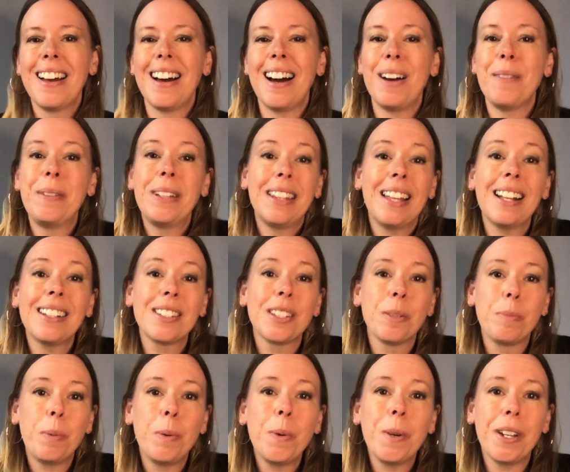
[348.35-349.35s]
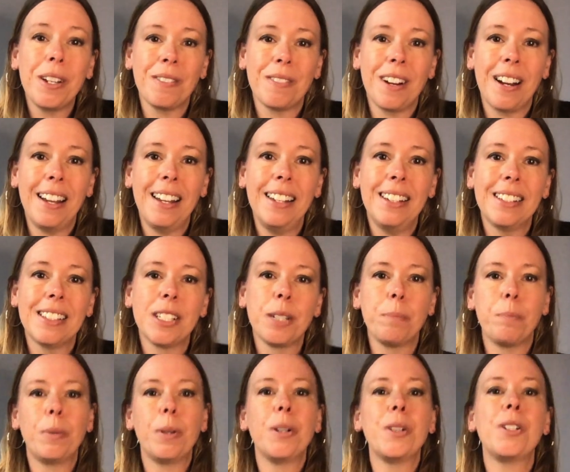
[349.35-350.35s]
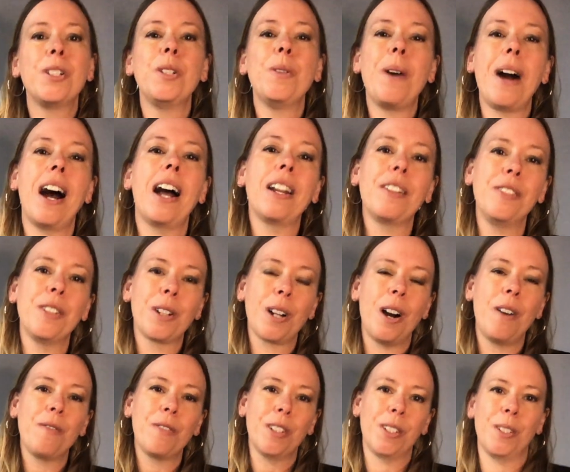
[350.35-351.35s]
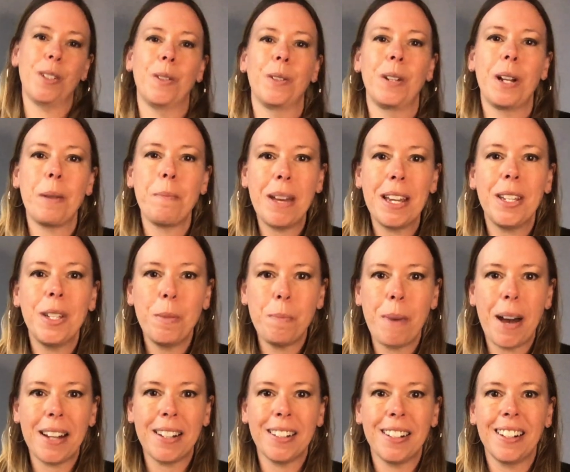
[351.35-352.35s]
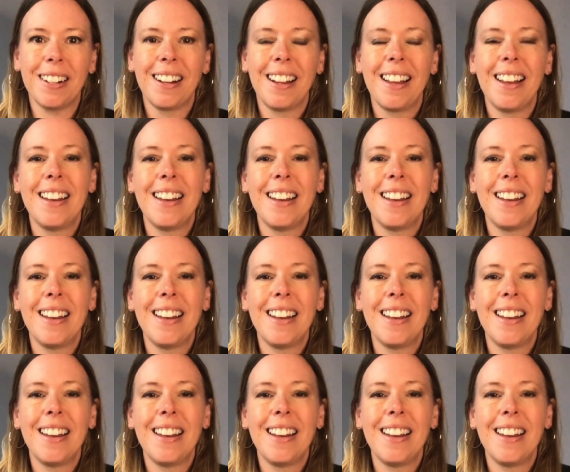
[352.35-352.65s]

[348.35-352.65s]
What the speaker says: I mean, that's the point, right? Is to push you out of your comfort zone and make you better.